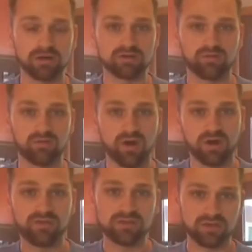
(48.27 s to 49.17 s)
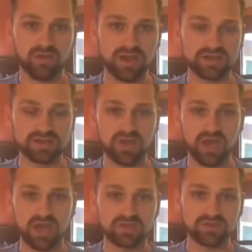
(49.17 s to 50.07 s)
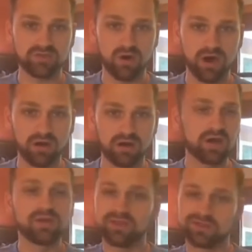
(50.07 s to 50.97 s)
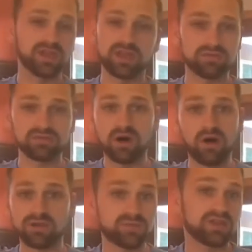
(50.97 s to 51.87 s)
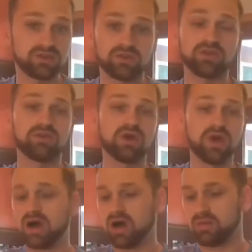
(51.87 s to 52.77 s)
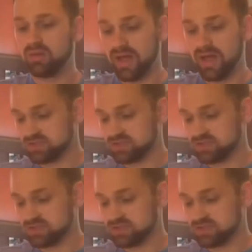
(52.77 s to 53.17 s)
to artificially raise the pH of the water. That's really all it's meant to do. And that's